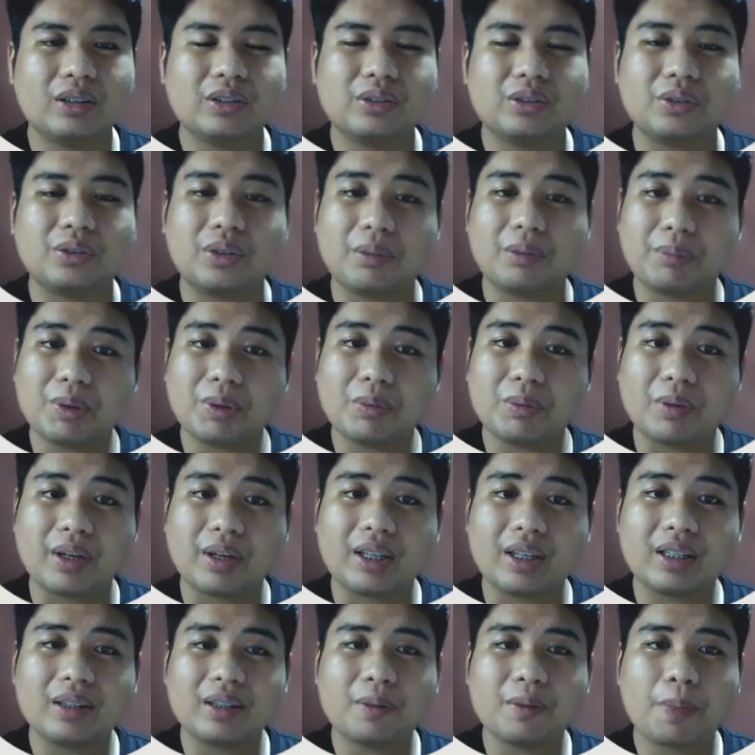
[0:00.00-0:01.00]
So number
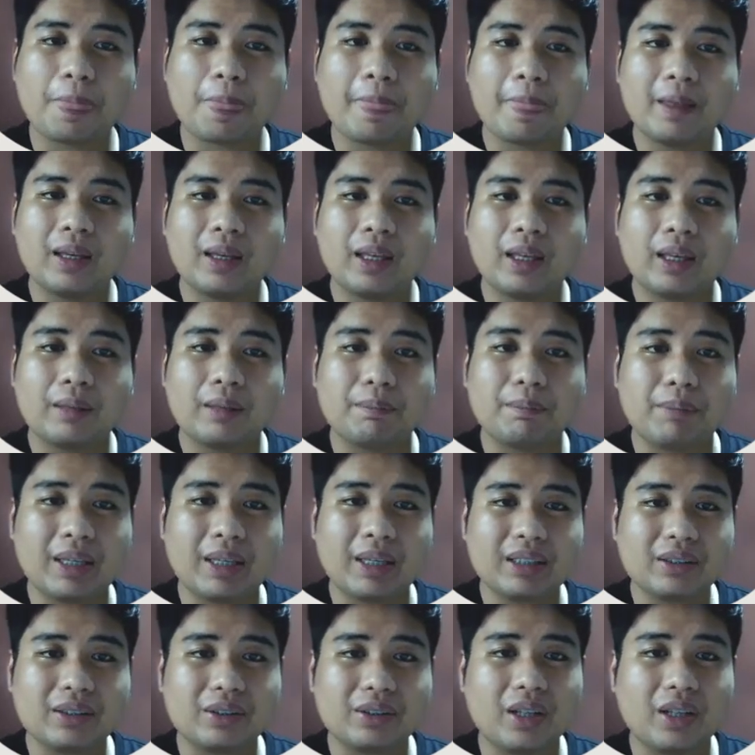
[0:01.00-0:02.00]
one,
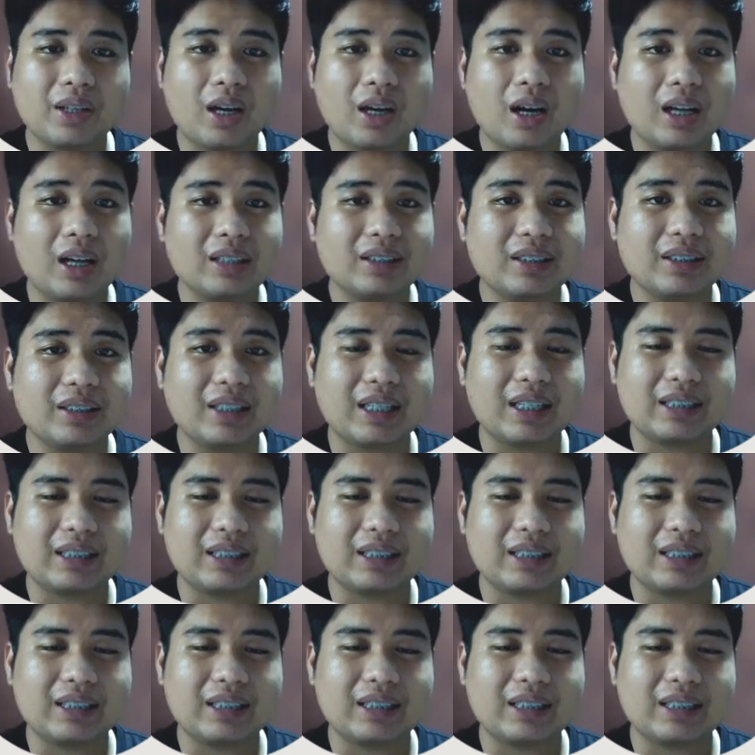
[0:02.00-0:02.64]
based on the hazard